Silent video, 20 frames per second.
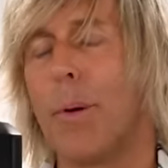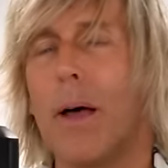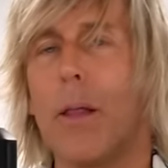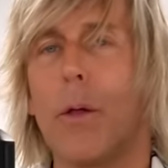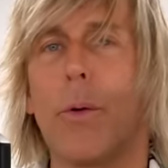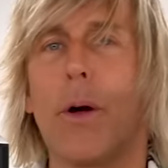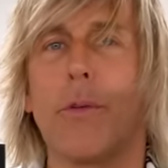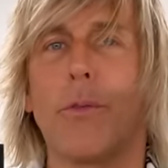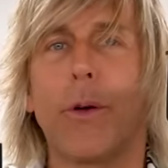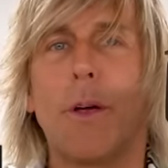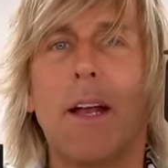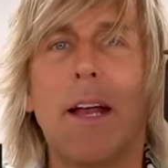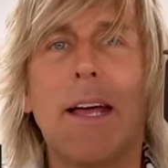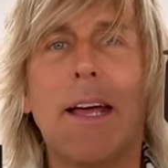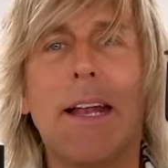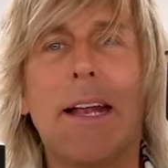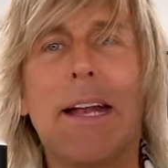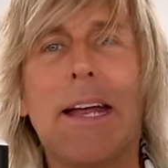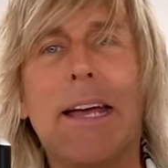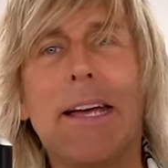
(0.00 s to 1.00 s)
By the way, if you're gonna
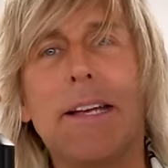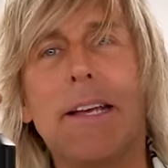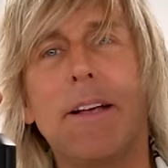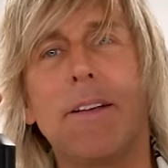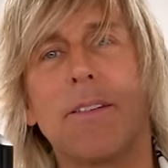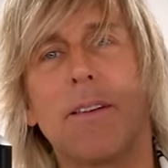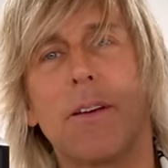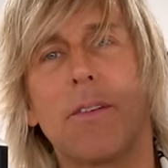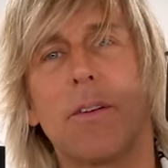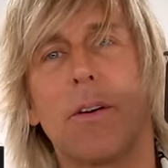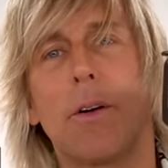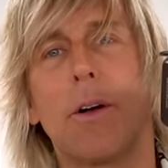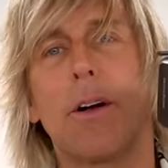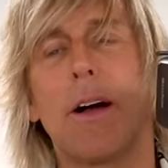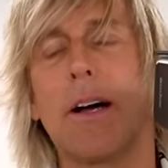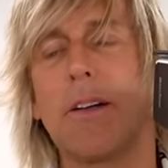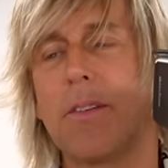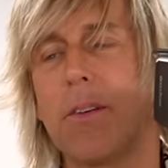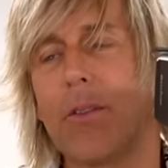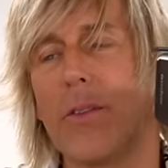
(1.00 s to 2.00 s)
get an A D six hundred,
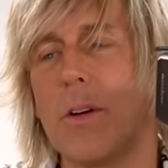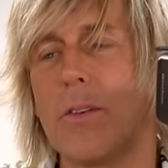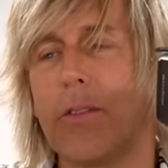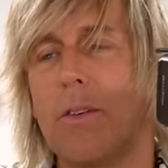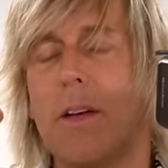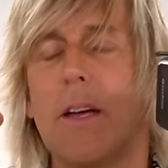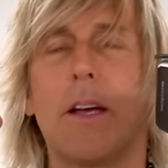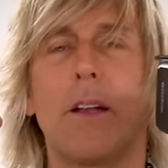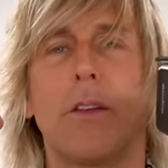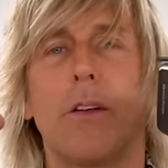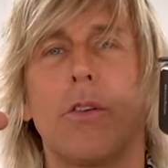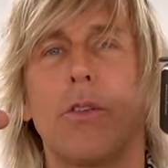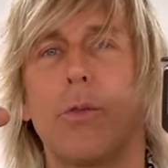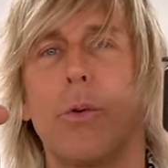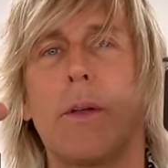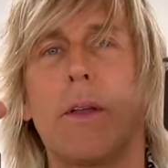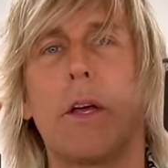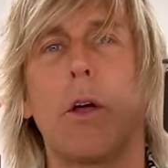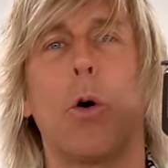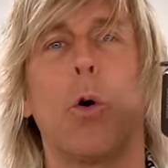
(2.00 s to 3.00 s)
I suggest you get this
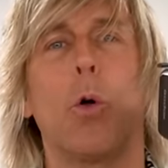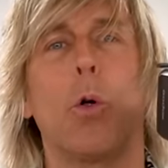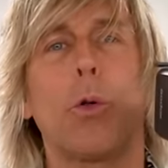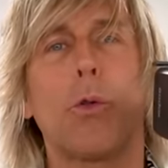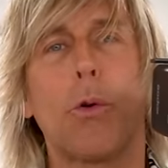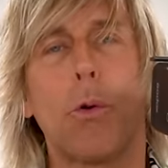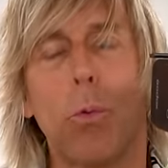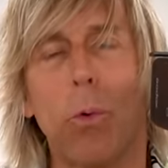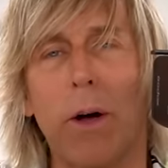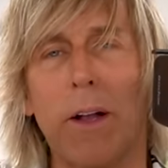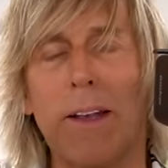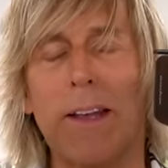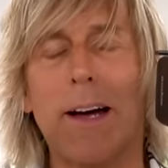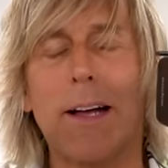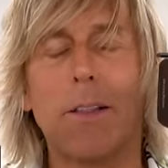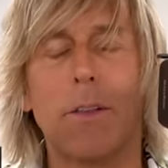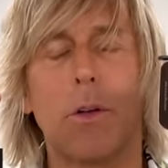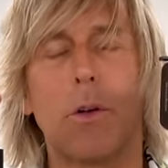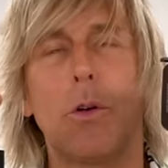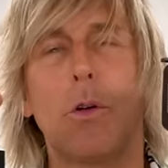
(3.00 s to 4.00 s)
one, the older one,
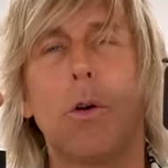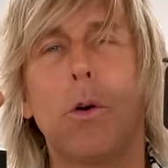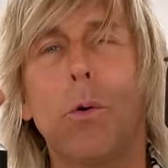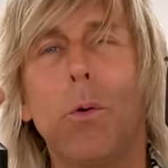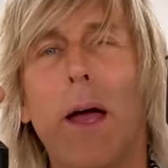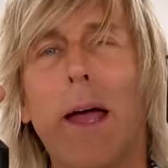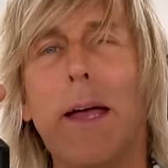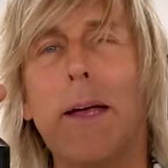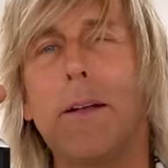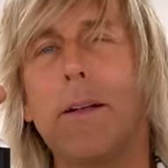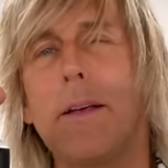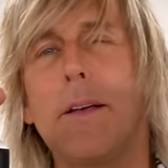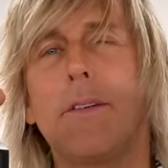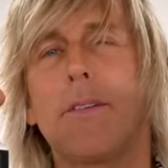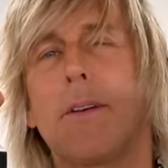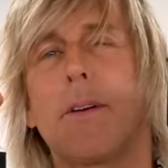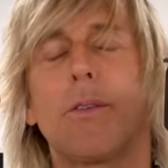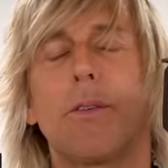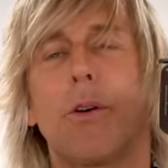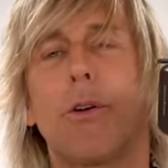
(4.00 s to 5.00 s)
not the new A D
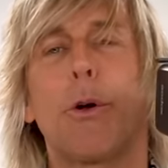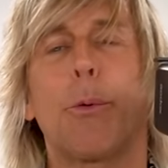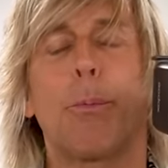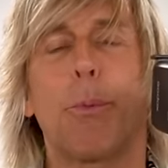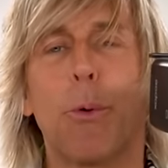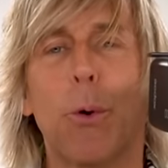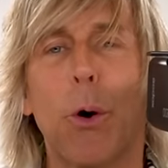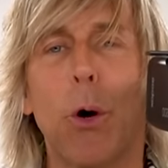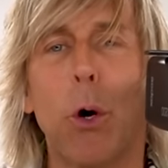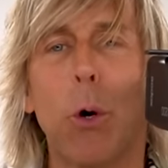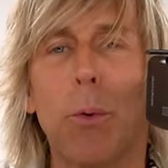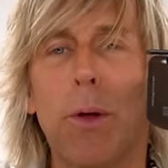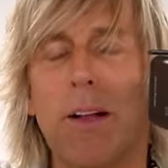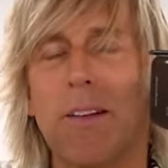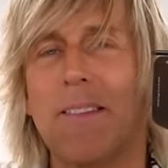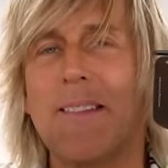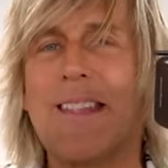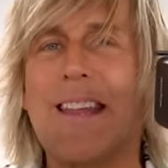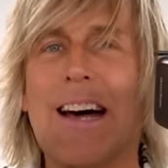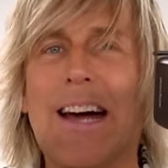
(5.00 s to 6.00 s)
six hundred Pro.
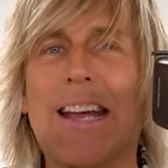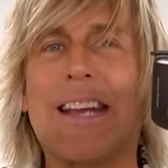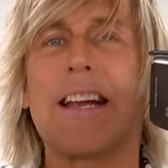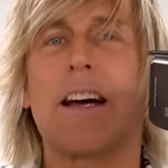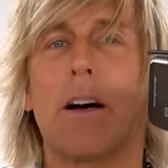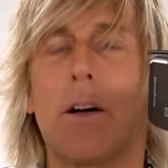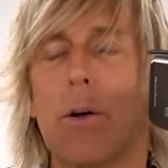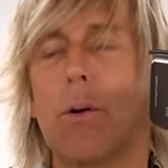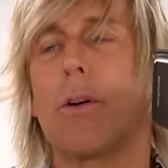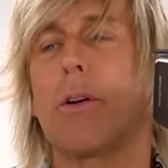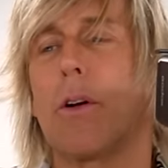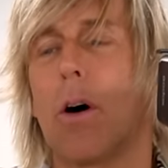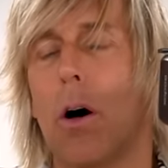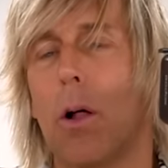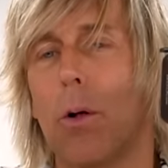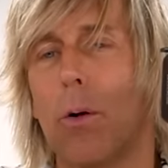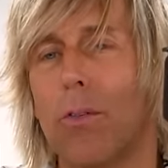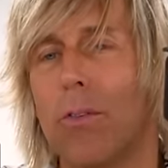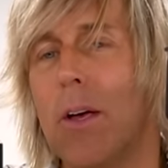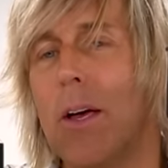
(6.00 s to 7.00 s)
That's nine hundred
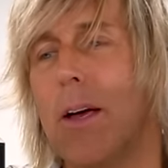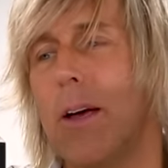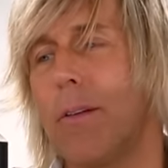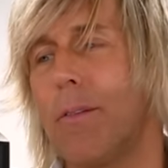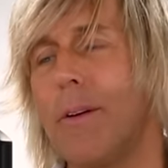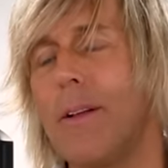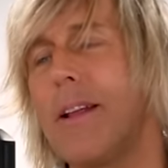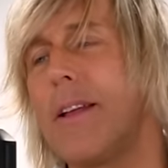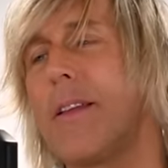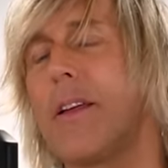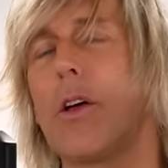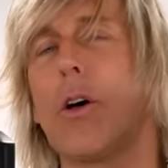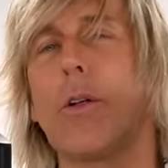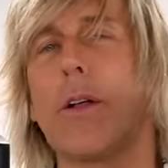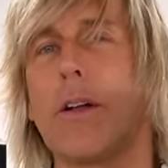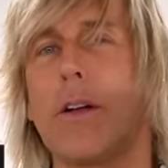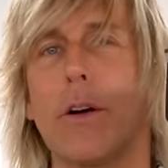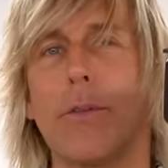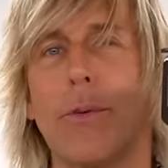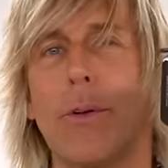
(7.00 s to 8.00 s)
dollars. Really, the
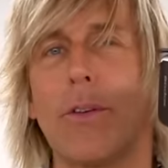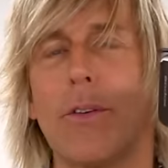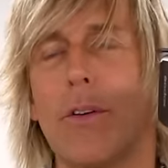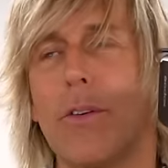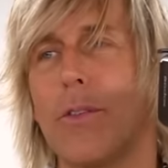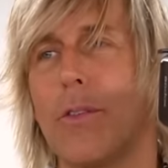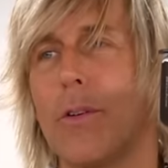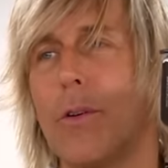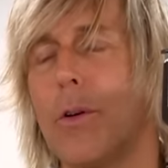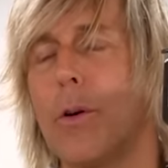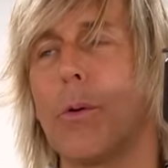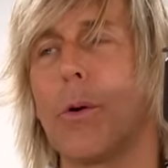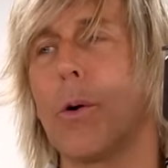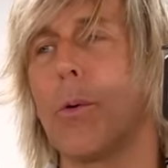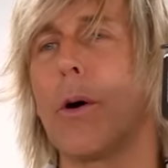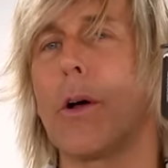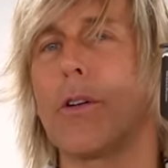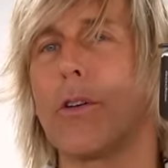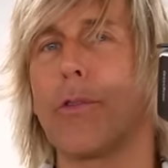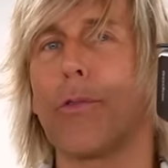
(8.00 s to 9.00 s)
only difference is the newer
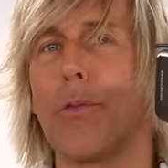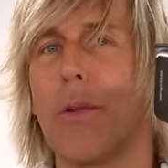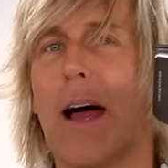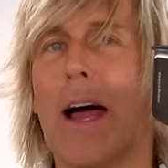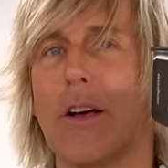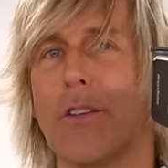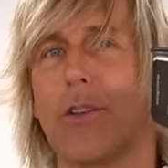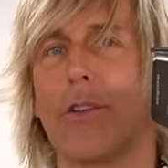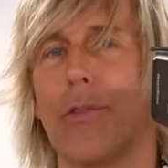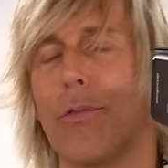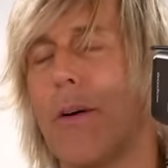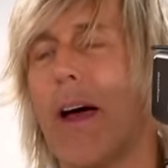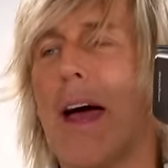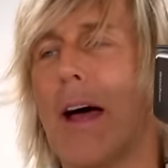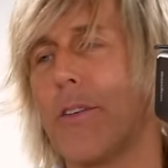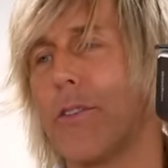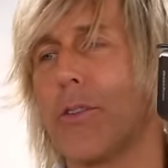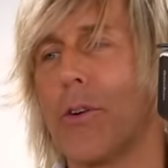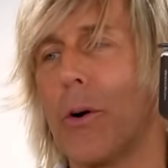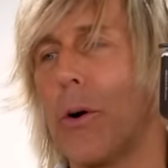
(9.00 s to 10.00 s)
one just flashes
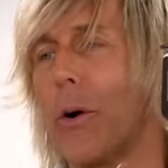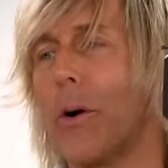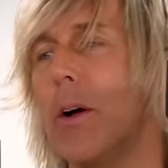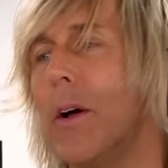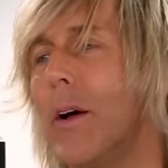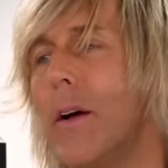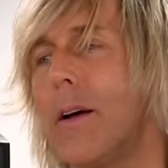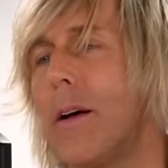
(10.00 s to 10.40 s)
faster.